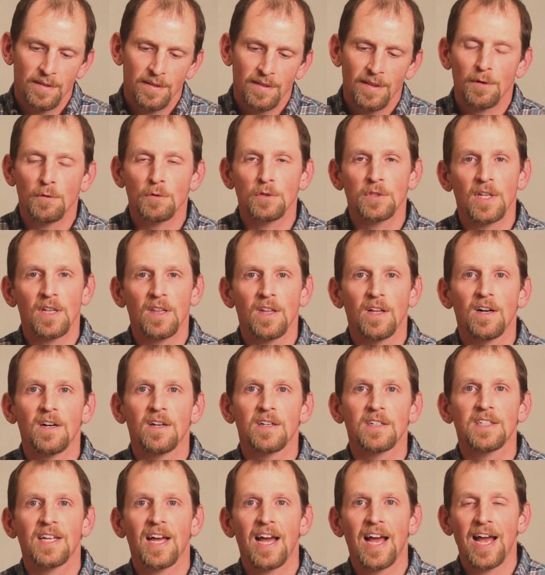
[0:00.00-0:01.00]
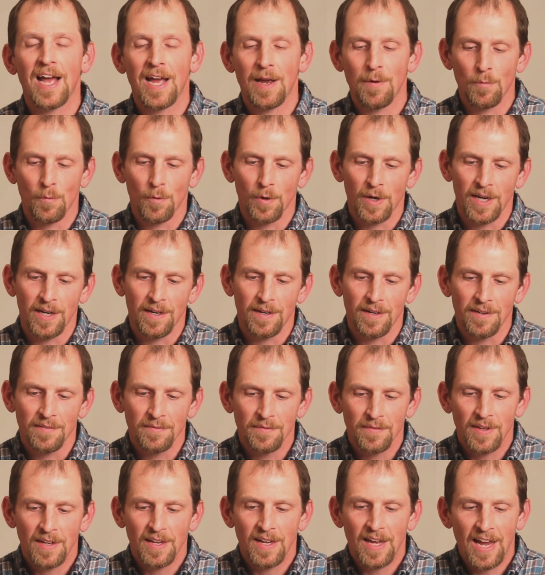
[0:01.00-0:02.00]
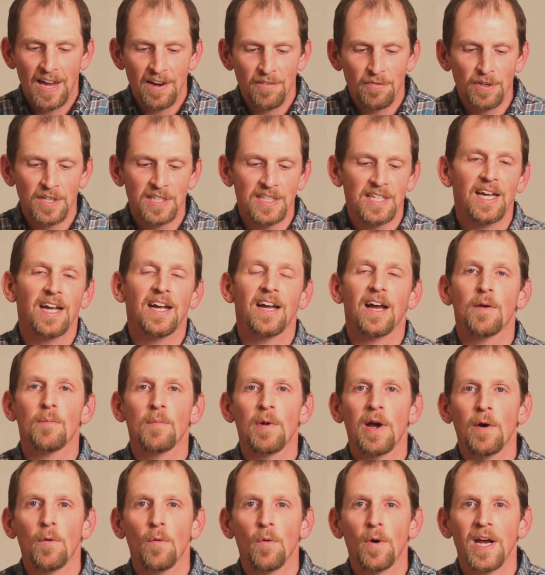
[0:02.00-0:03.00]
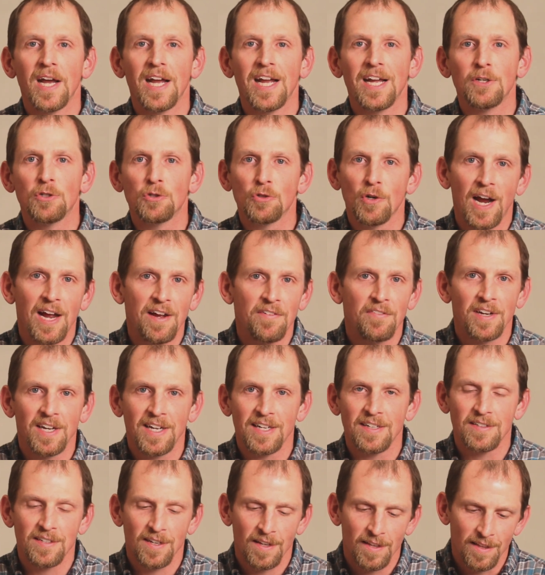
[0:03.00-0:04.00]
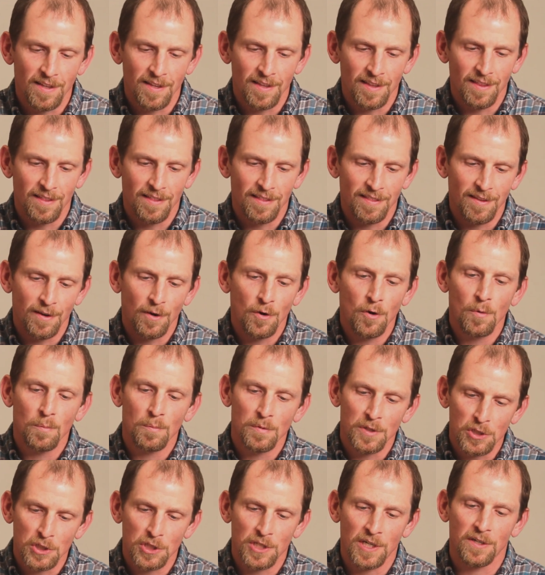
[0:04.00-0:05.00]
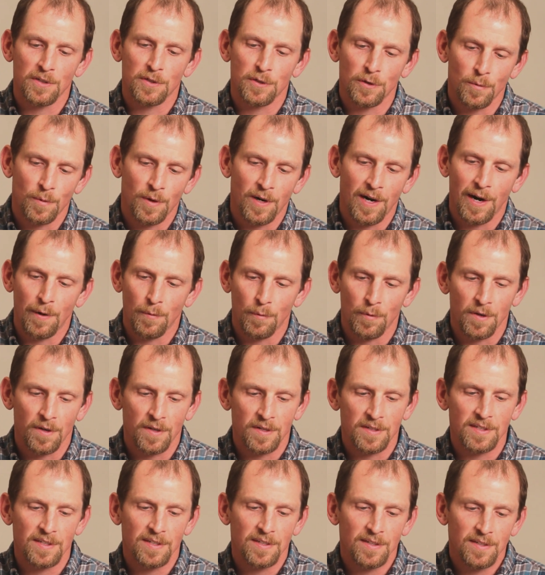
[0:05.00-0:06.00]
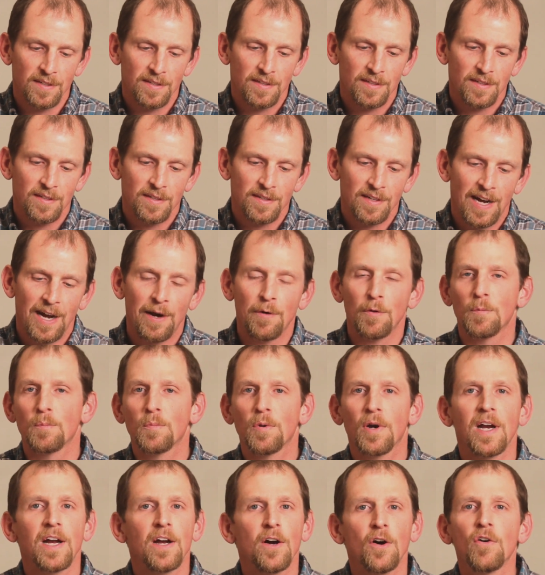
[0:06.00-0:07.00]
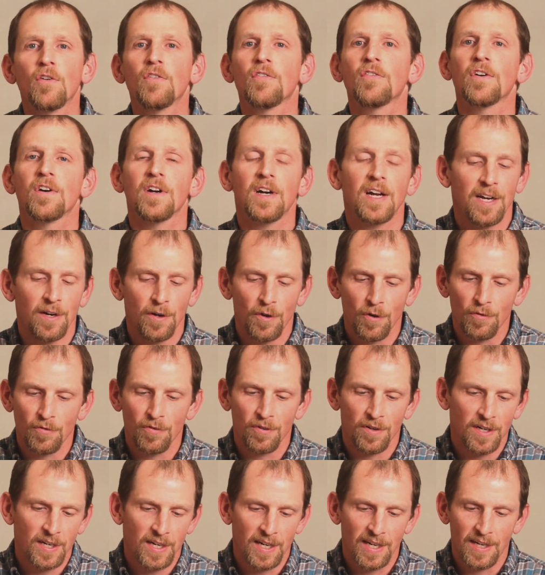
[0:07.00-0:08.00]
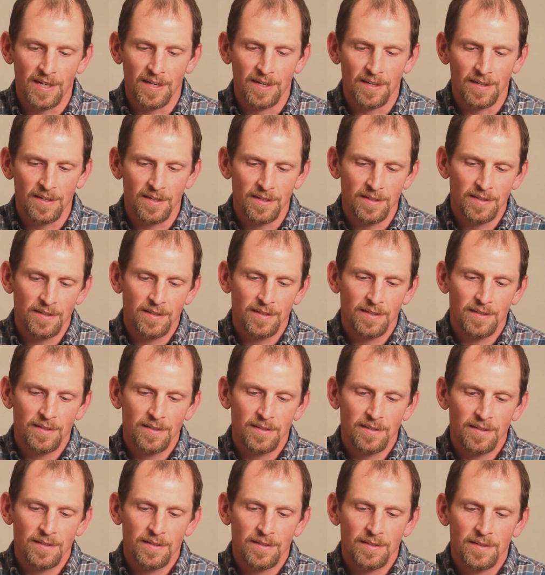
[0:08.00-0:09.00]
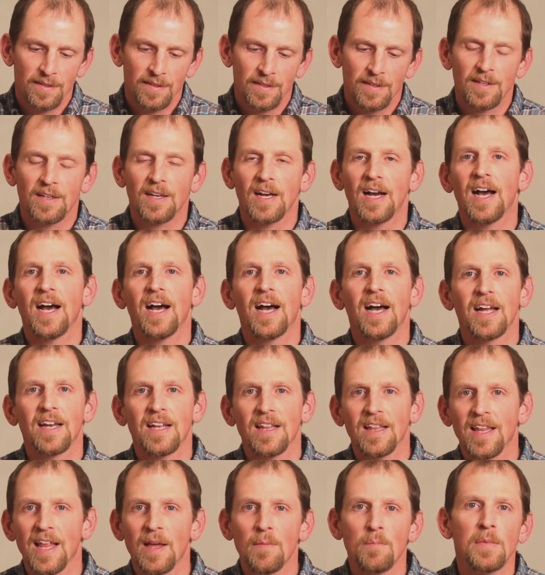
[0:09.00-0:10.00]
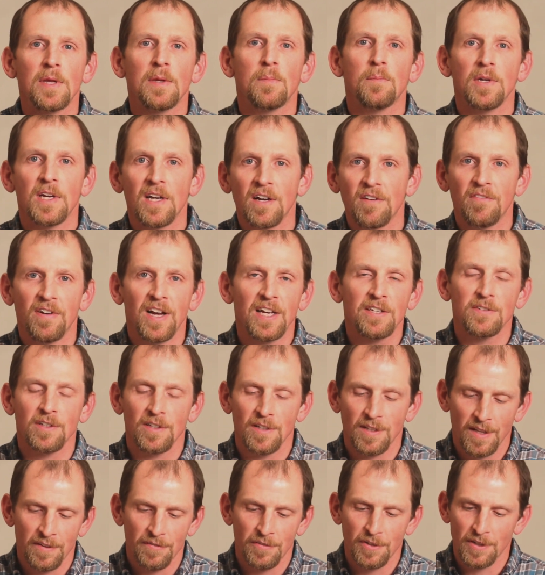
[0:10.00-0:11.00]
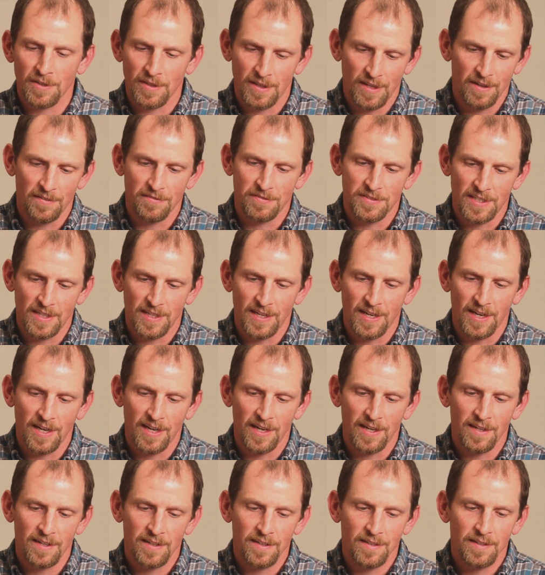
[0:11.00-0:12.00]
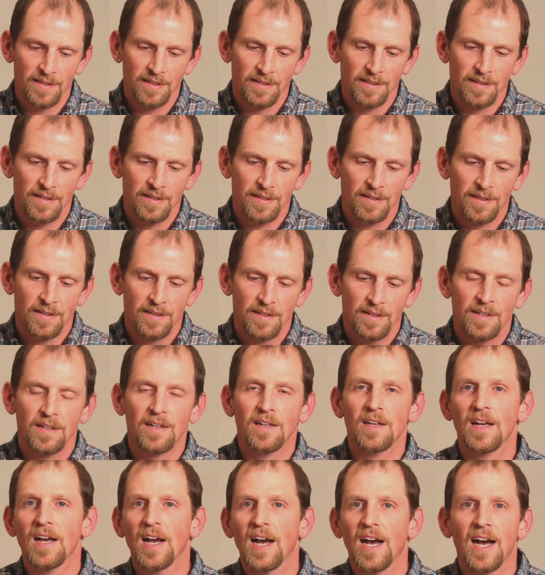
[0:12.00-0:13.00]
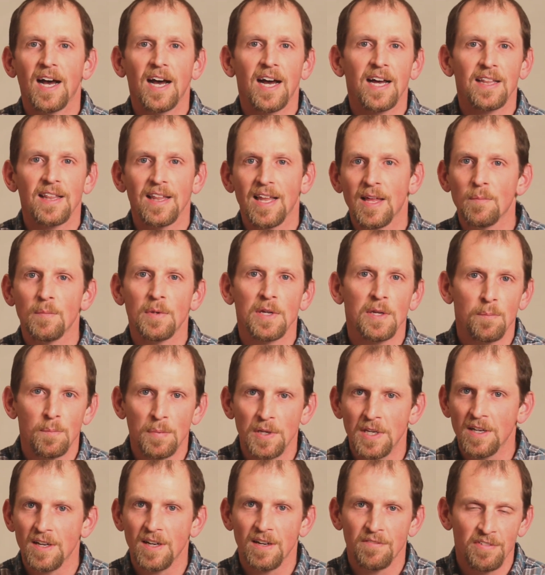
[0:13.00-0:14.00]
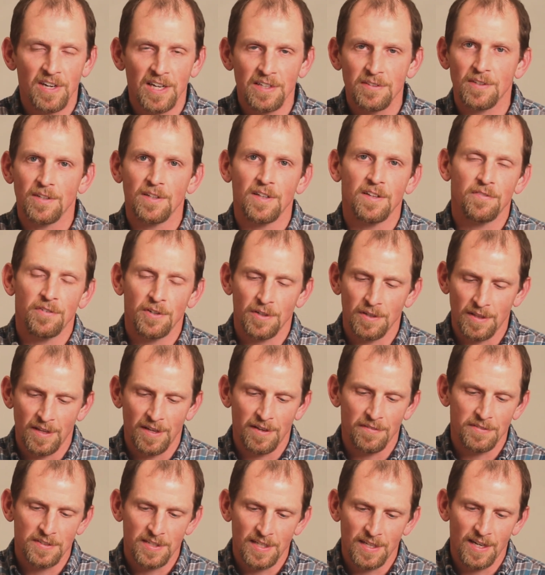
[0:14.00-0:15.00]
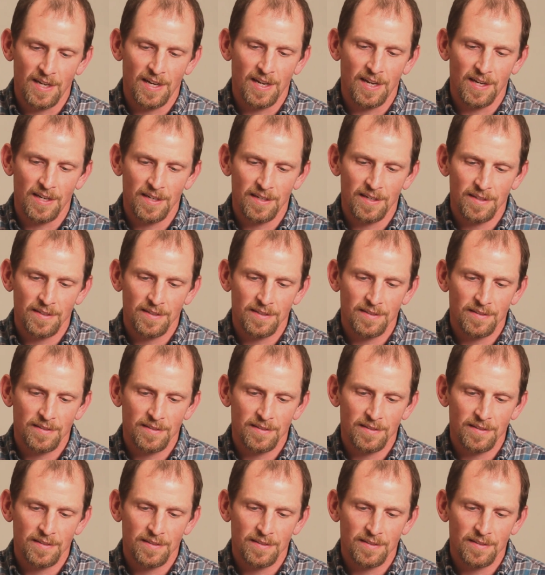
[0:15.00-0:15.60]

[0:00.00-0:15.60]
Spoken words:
There was a long time when every day on my way driving into the homeless shelter where I worked, I would pray over and over again, God, let me be a vessel of your love today. God, let me be a vessel of your love today.